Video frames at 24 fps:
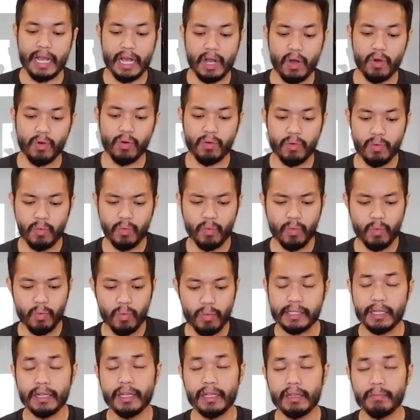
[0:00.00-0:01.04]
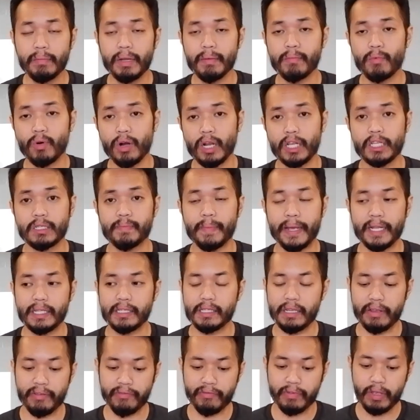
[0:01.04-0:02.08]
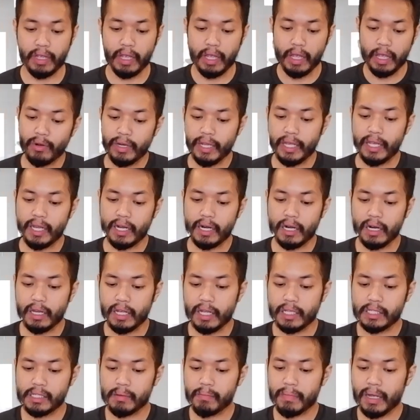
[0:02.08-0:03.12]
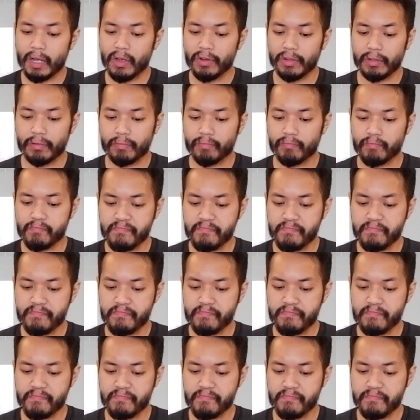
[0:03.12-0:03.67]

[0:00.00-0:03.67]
Now, it's a little bit more expensive. Out here, it's about